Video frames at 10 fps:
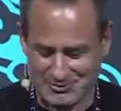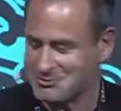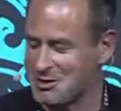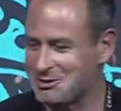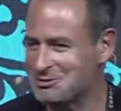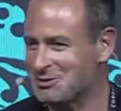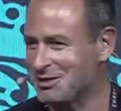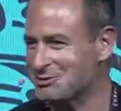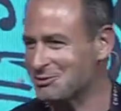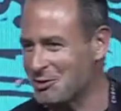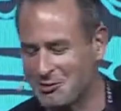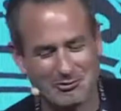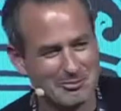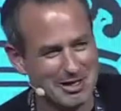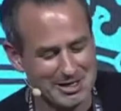tried to get to know
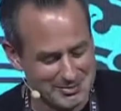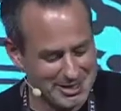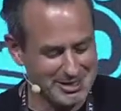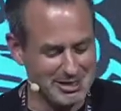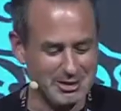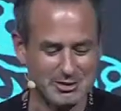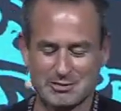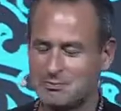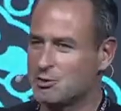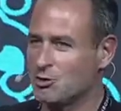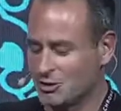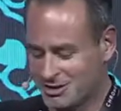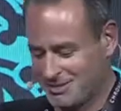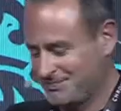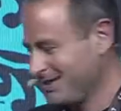for many, many years
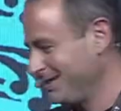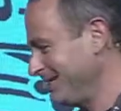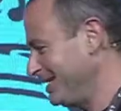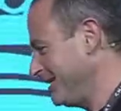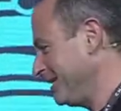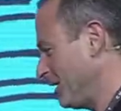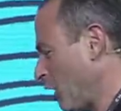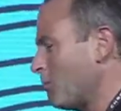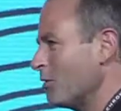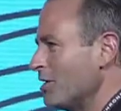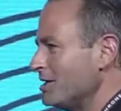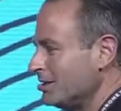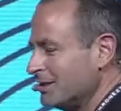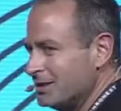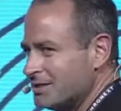because they're
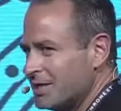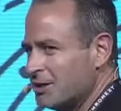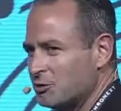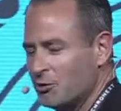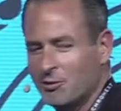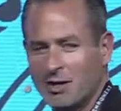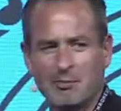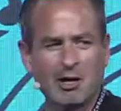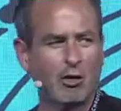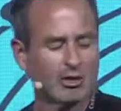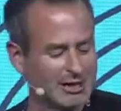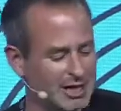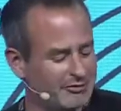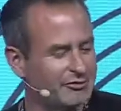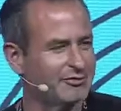operating in a sector where my old
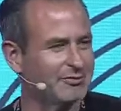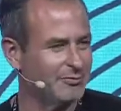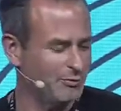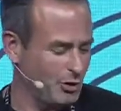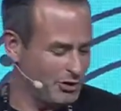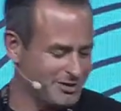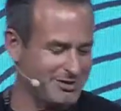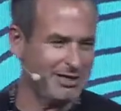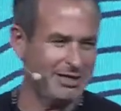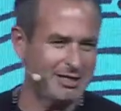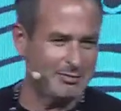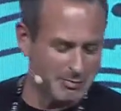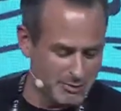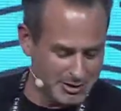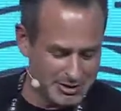life was. At
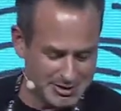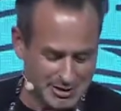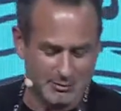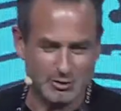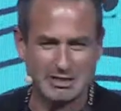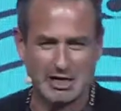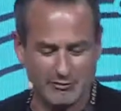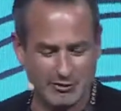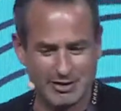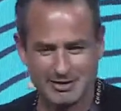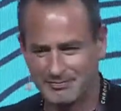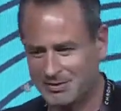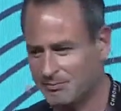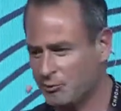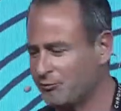Lehman Brothers, I was covering
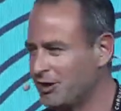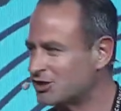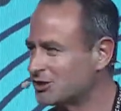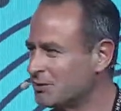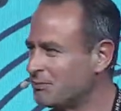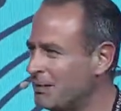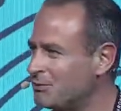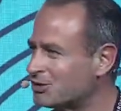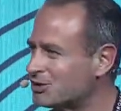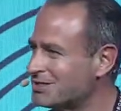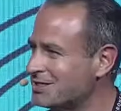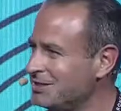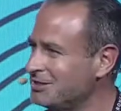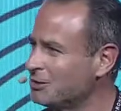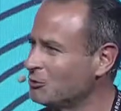professional publishers and I
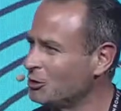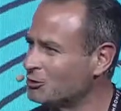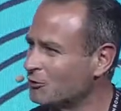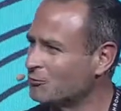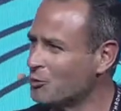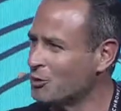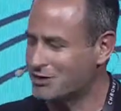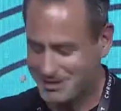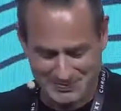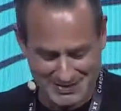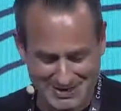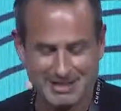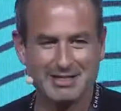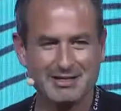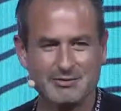did a lot of work
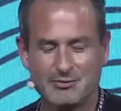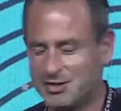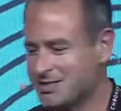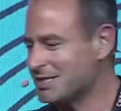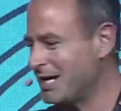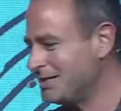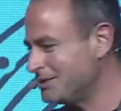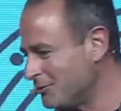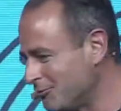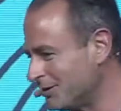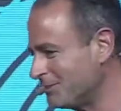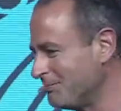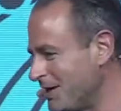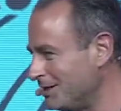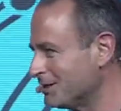with scientific
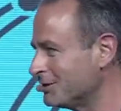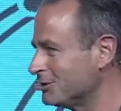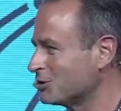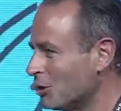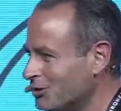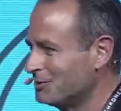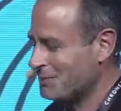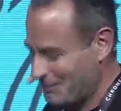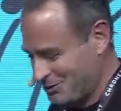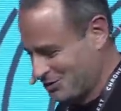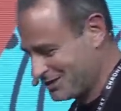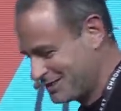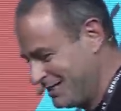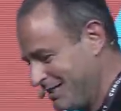medical journal publishers.